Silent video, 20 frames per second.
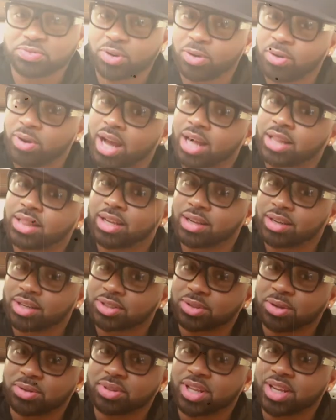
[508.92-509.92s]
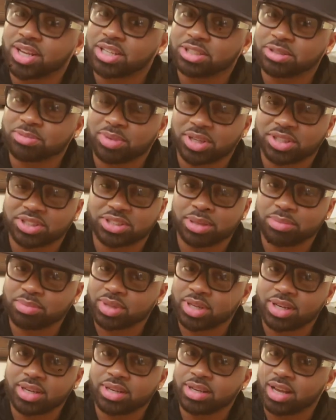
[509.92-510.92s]
folk out there that's going to think it's about
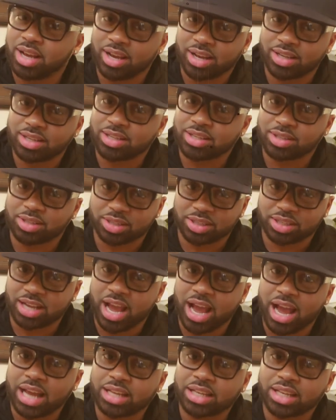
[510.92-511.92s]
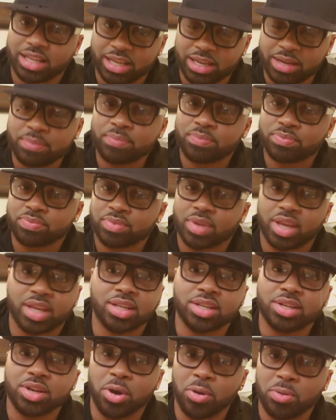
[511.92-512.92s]
something godly, and
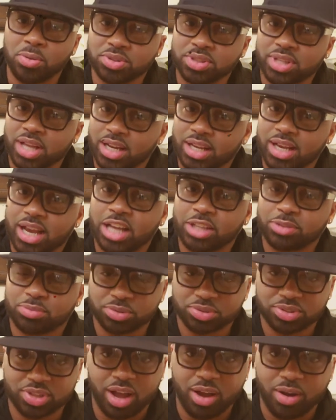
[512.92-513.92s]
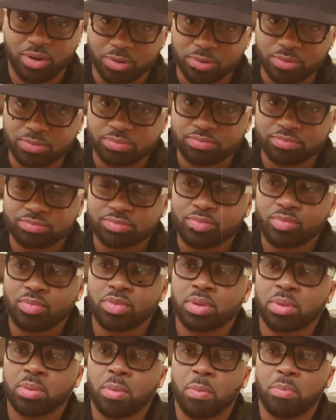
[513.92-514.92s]
to know it's not a gospel song.
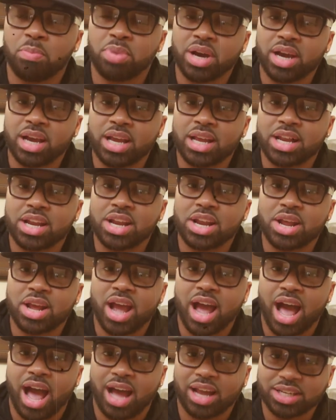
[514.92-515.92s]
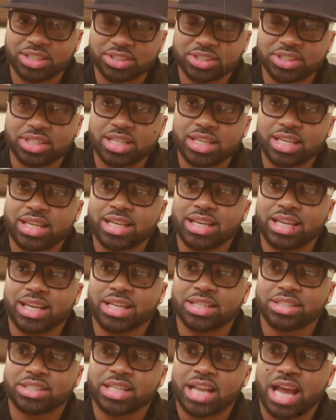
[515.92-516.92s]
But honestly,
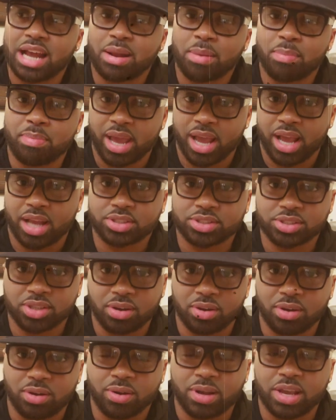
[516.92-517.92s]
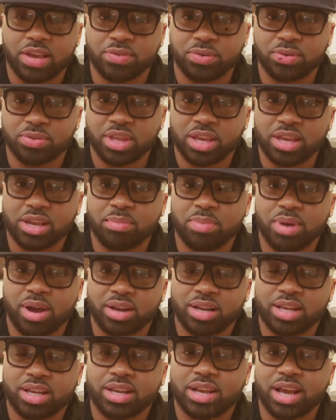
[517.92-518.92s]
it's not a bad song if you think
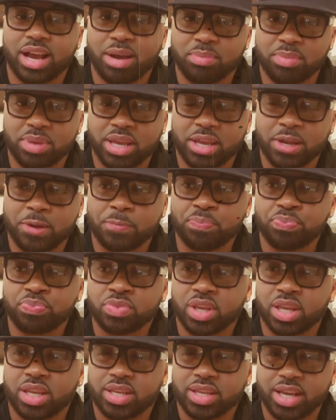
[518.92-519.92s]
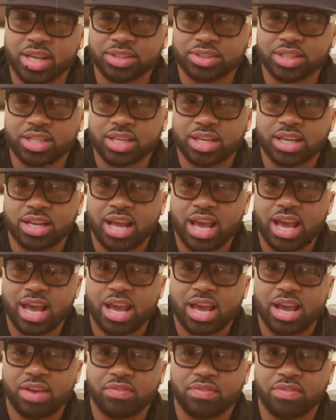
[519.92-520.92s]
about it. I mean, yes, it can
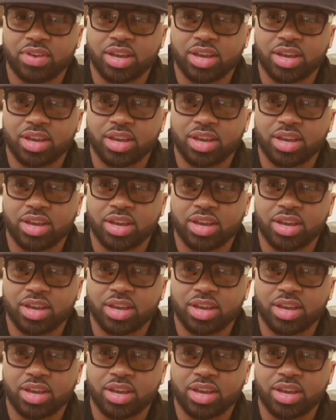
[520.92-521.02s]
have